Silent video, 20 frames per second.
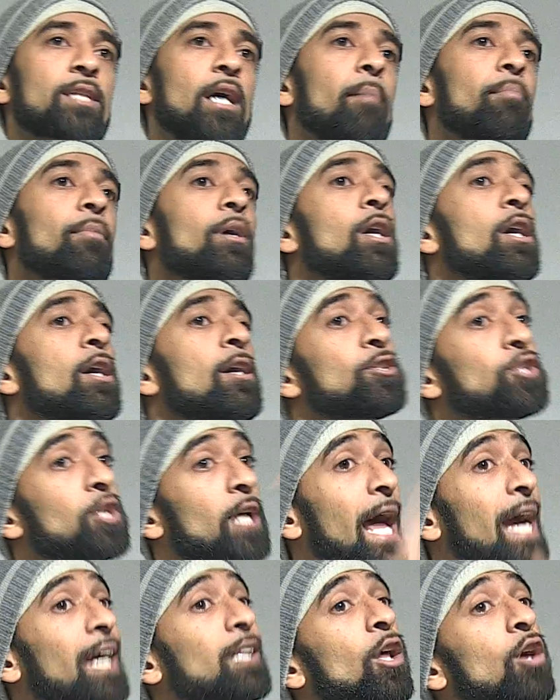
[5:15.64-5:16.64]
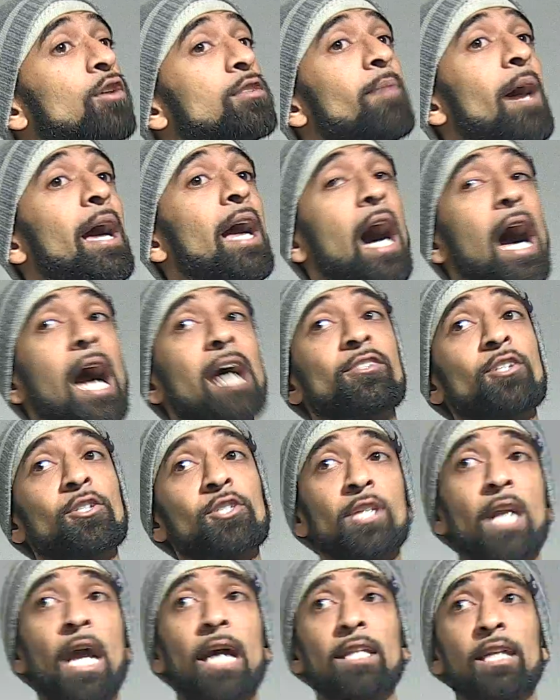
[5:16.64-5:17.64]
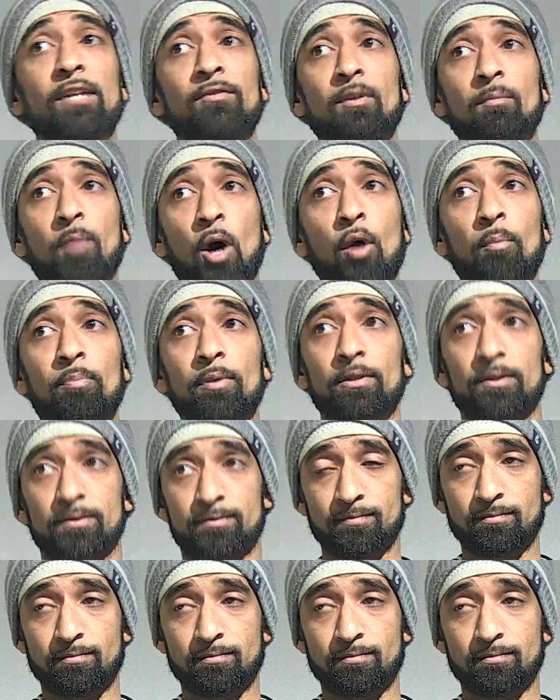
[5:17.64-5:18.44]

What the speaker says: up. Should I close my eyes or should I leave them open?